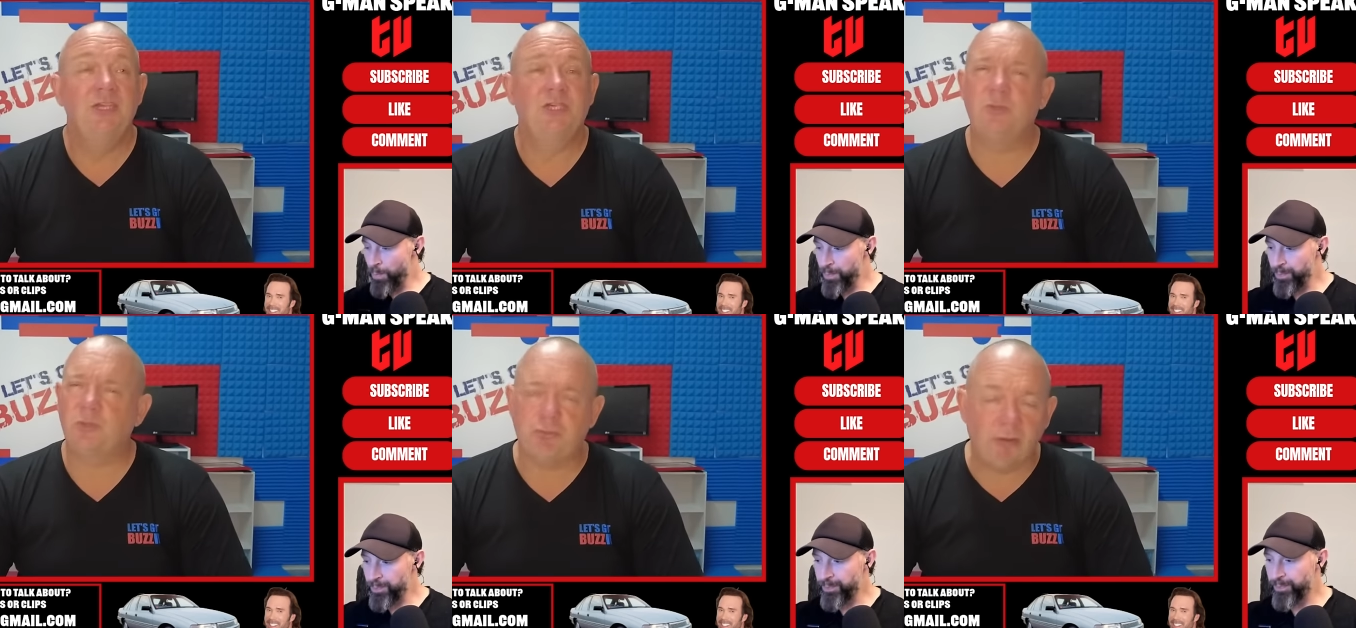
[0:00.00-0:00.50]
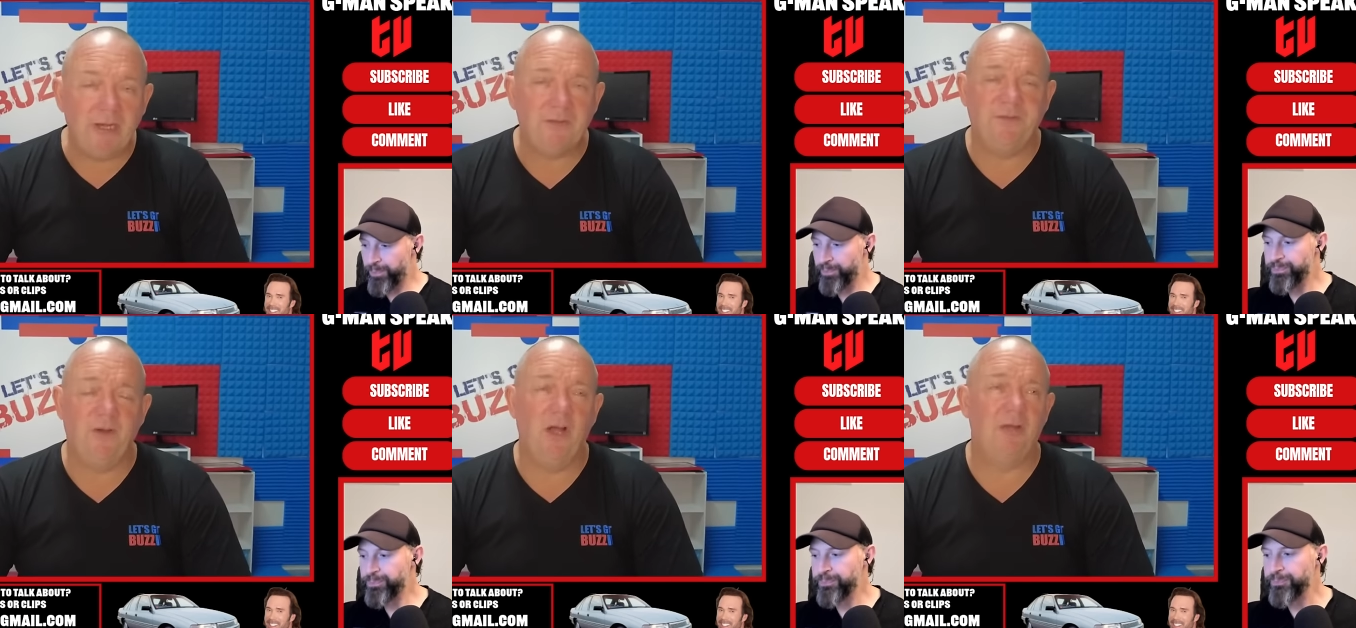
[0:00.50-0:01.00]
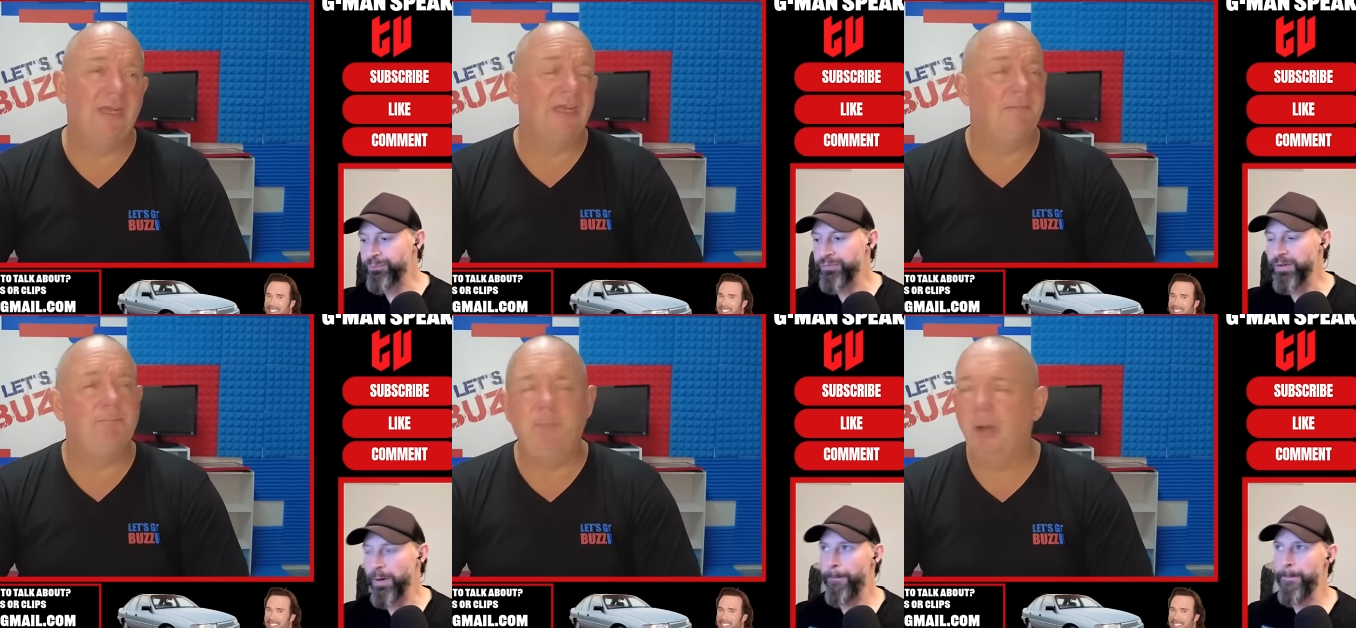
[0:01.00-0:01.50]
Speaker 1: She was great fun, had a
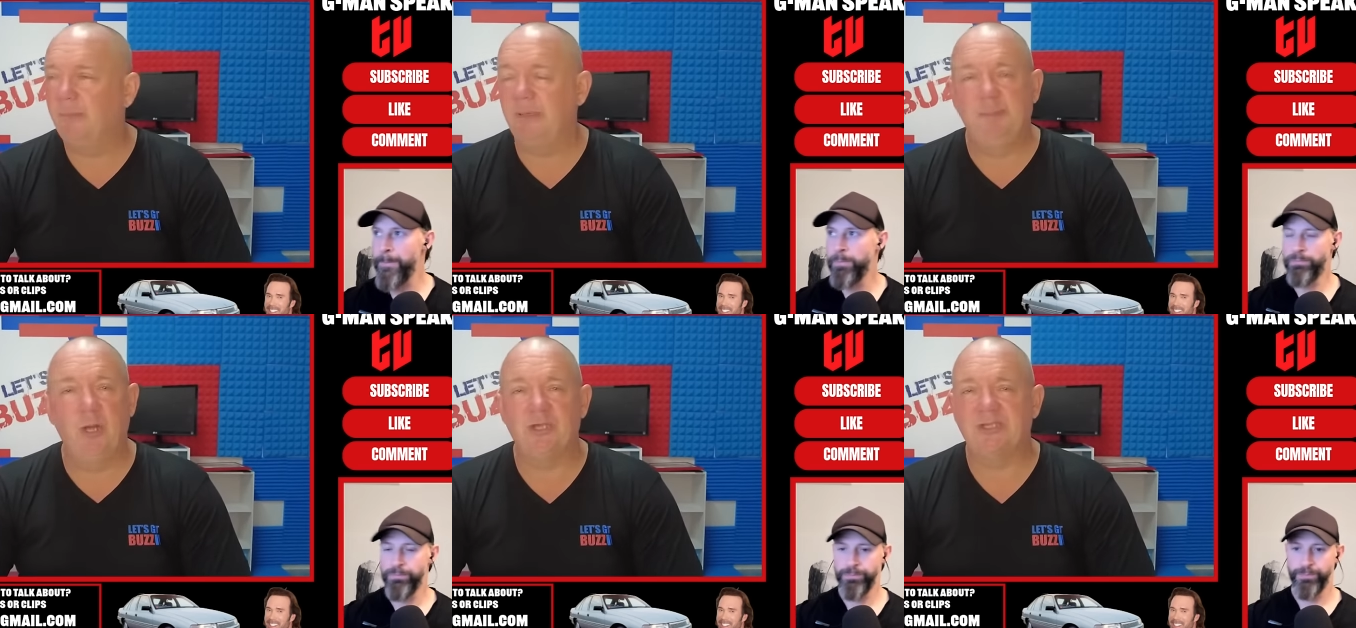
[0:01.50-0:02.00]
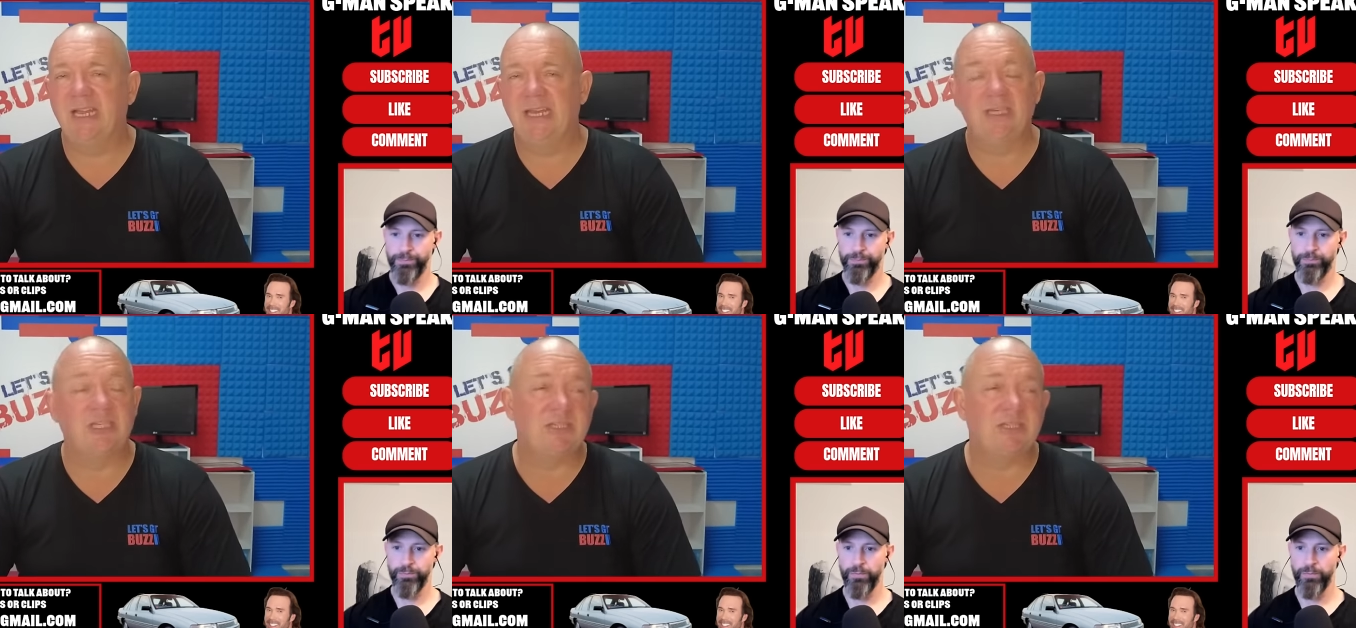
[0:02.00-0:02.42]
bubbly personality,